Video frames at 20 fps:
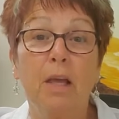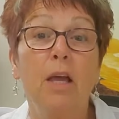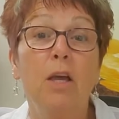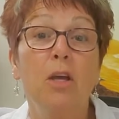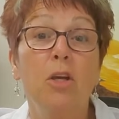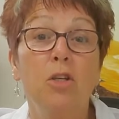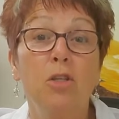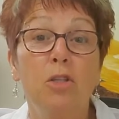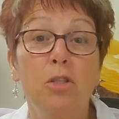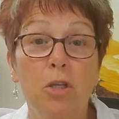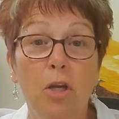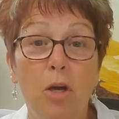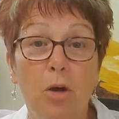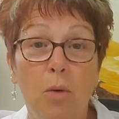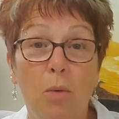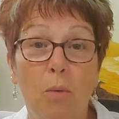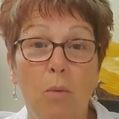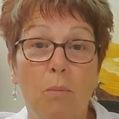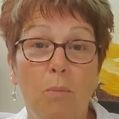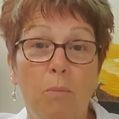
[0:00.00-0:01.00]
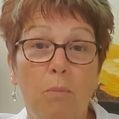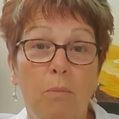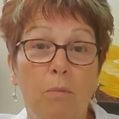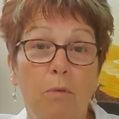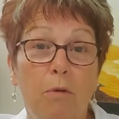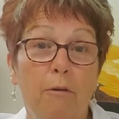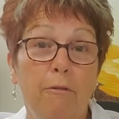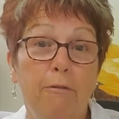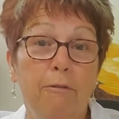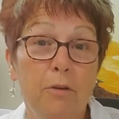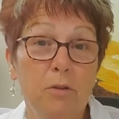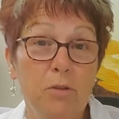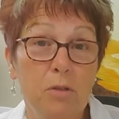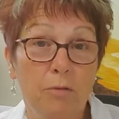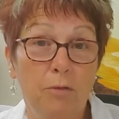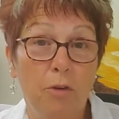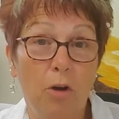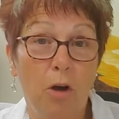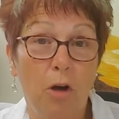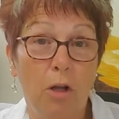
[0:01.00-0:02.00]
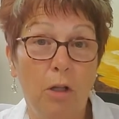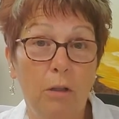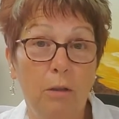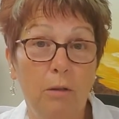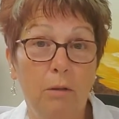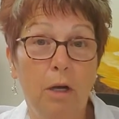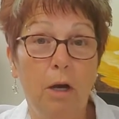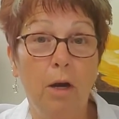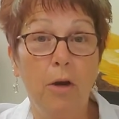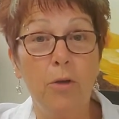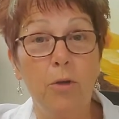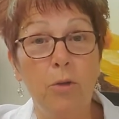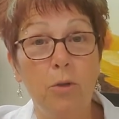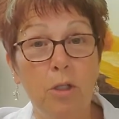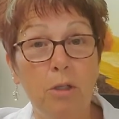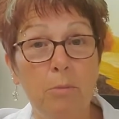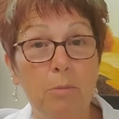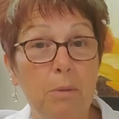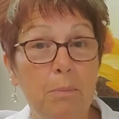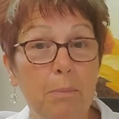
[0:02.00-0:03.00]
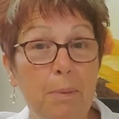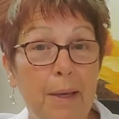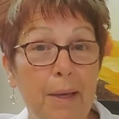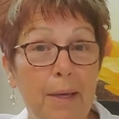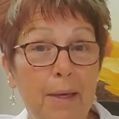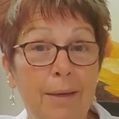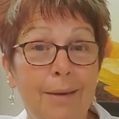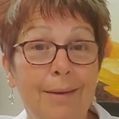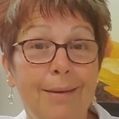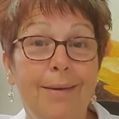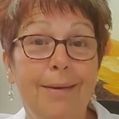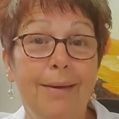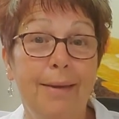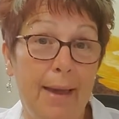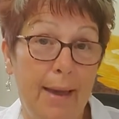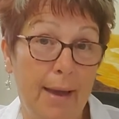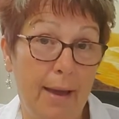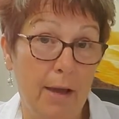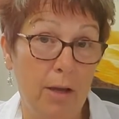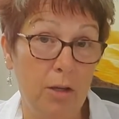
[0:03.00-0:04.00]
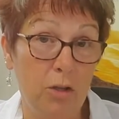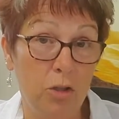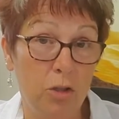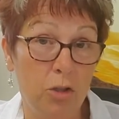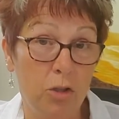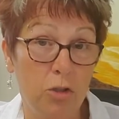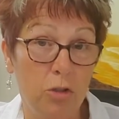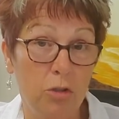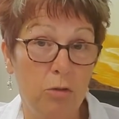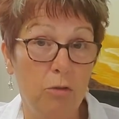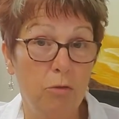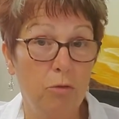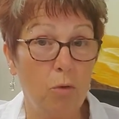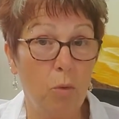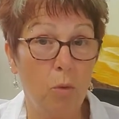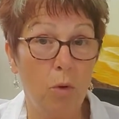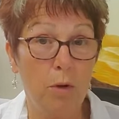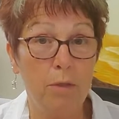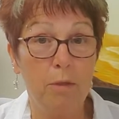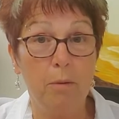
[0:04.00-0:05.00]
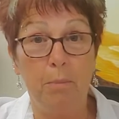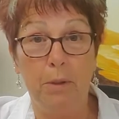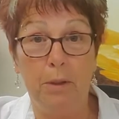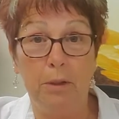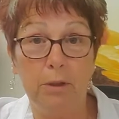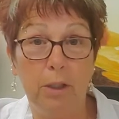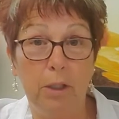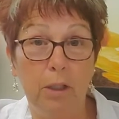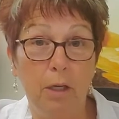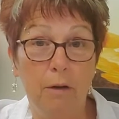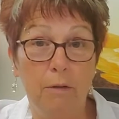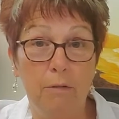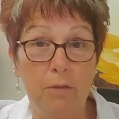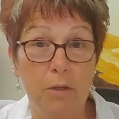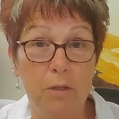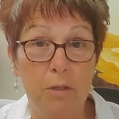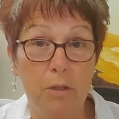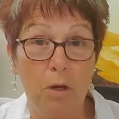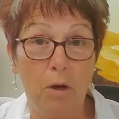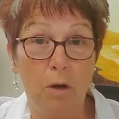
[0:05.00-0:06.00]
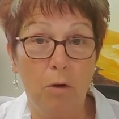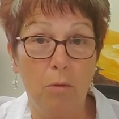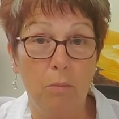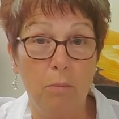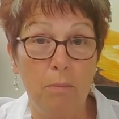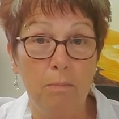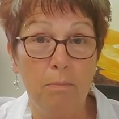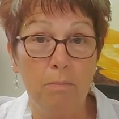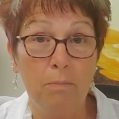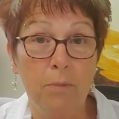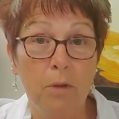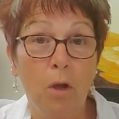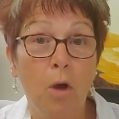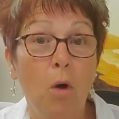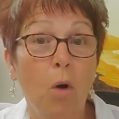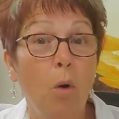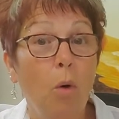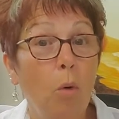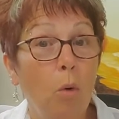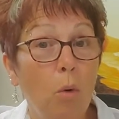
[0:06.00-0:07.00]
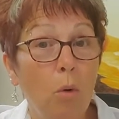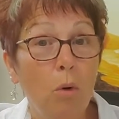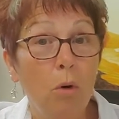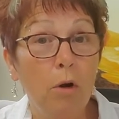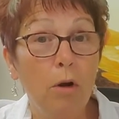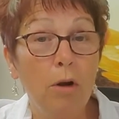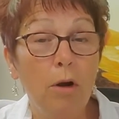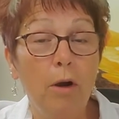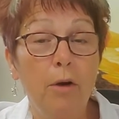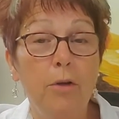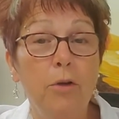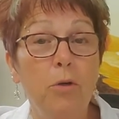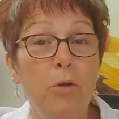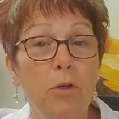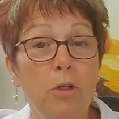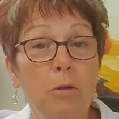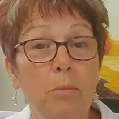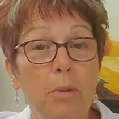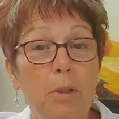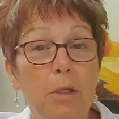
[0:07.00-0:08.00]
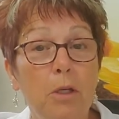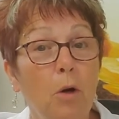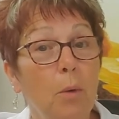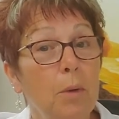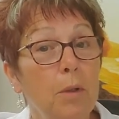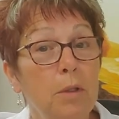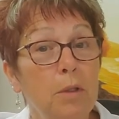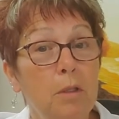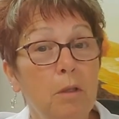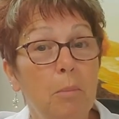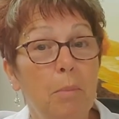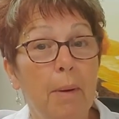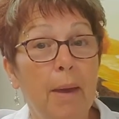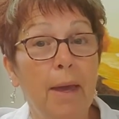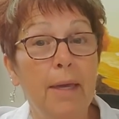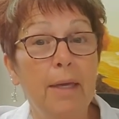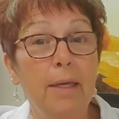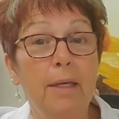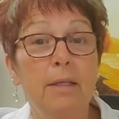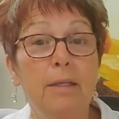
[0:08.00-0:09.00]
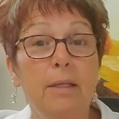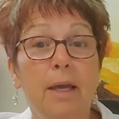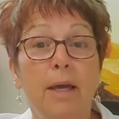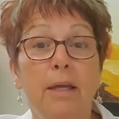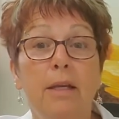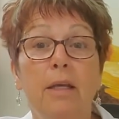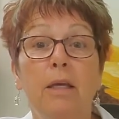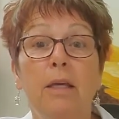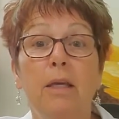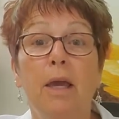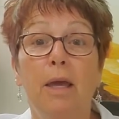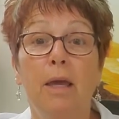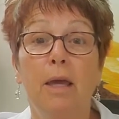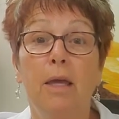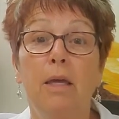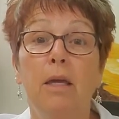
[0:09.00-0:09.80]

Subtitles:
So first of all, are you going to be paying cash for the building of this home? Or are you going to be going to the bank and getting a